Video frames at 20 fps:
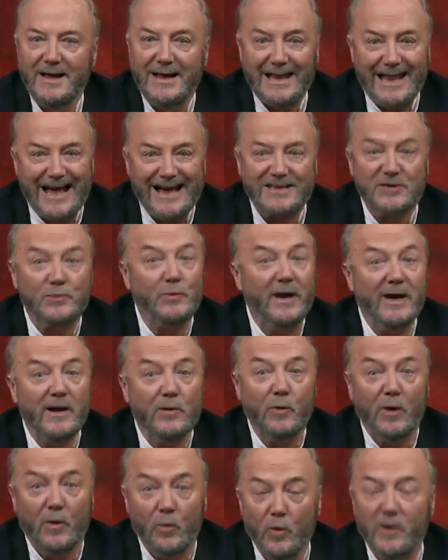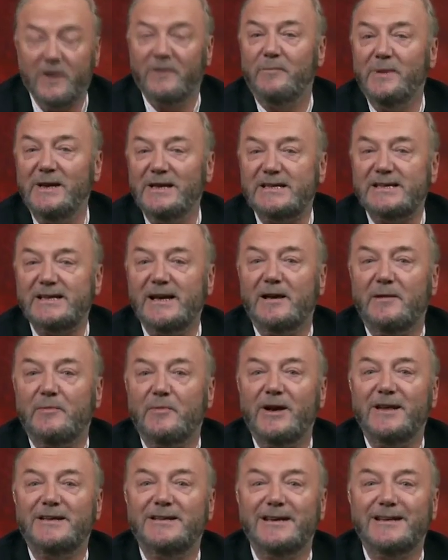Last week, we would have been
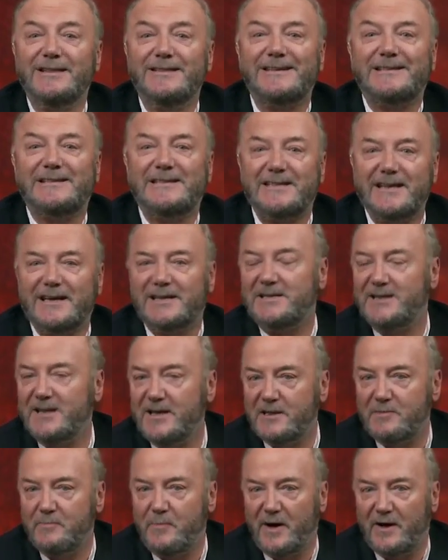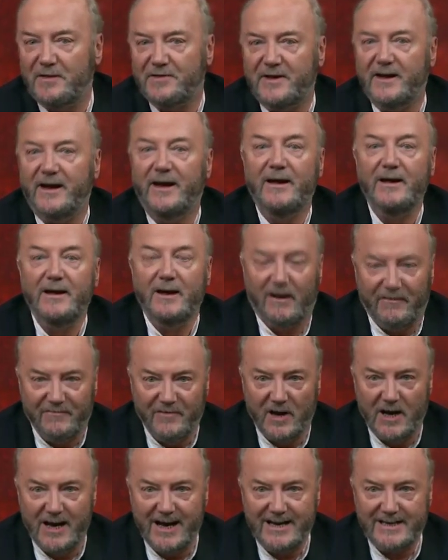celebrating the 60th birthday of
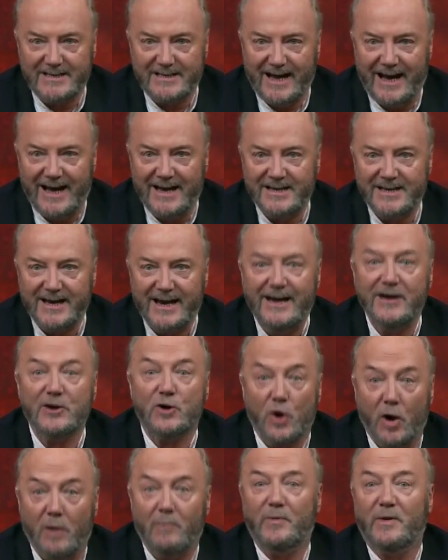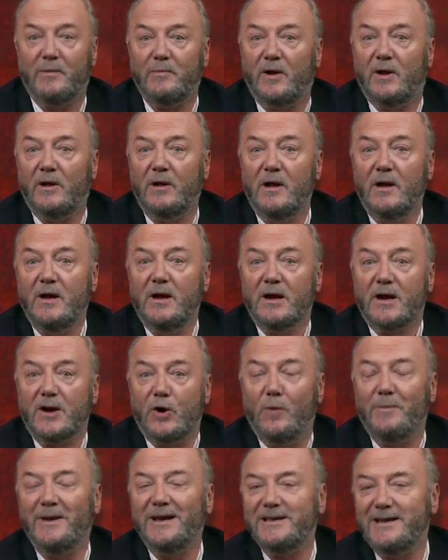the late and incomparable
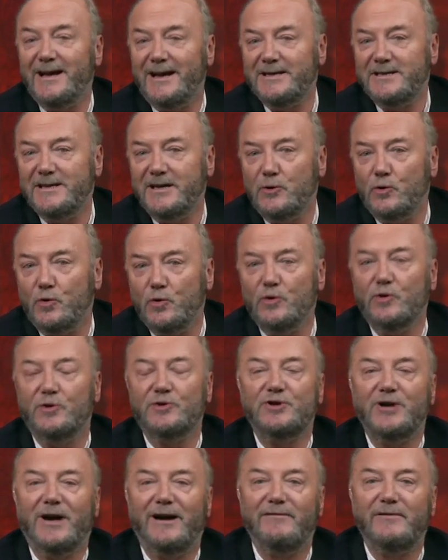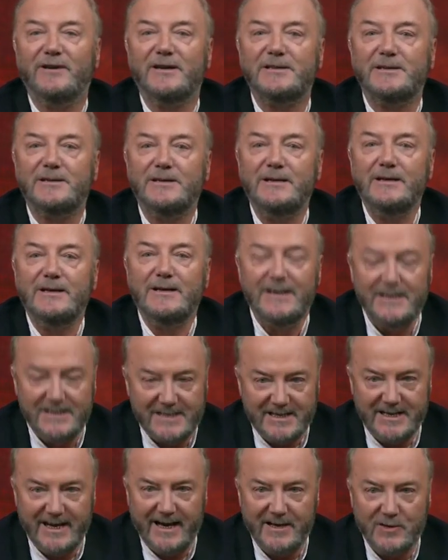Comandante Hugo Chávez.
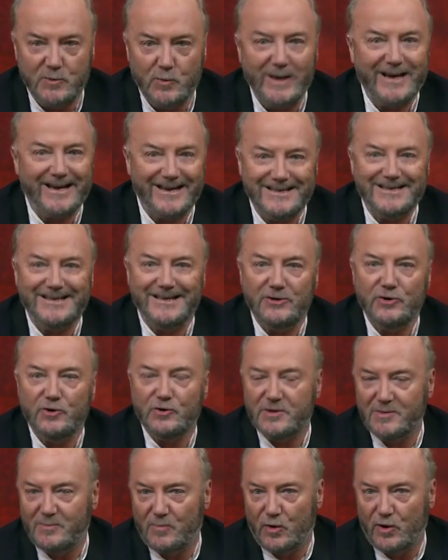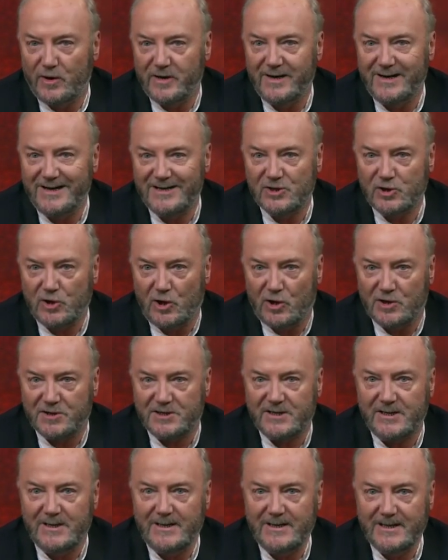Instead, we continue to mourn his
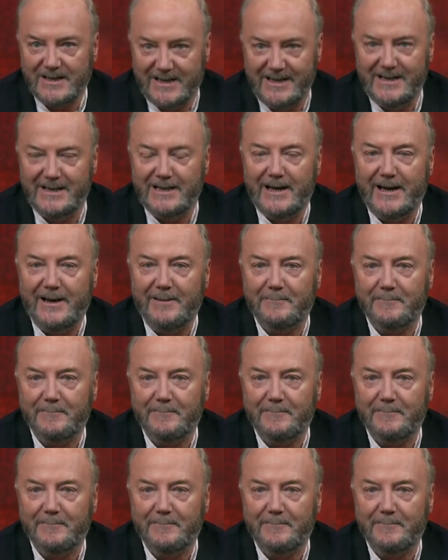loss keenly.